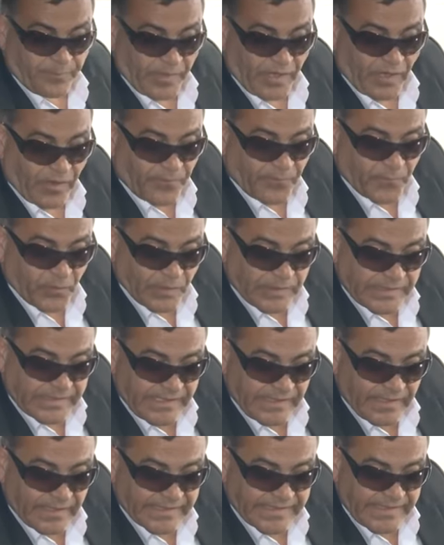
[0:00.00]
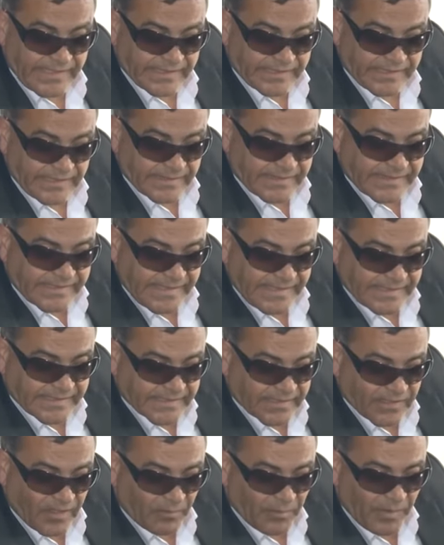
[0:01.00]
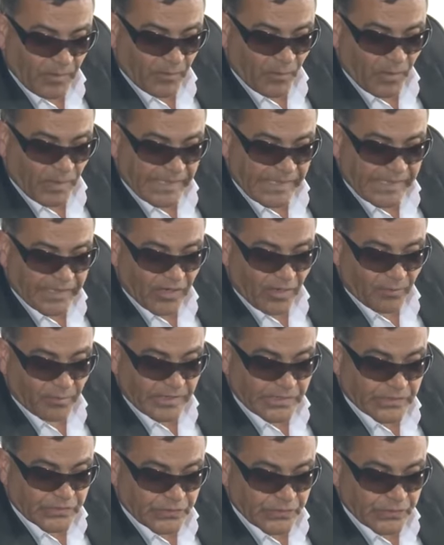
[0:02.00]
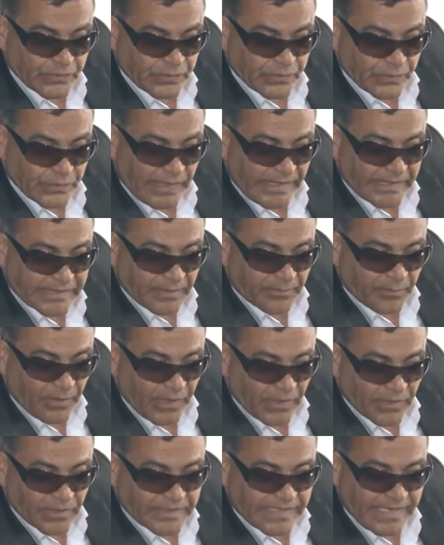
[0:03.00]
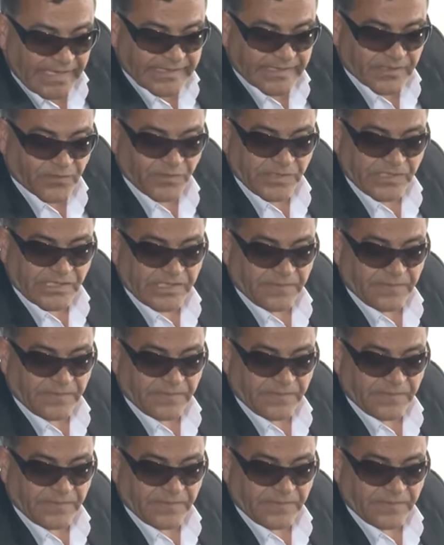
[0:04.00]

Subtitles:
of course, there are certain sets, number 1 and number 2, and the pilot can switch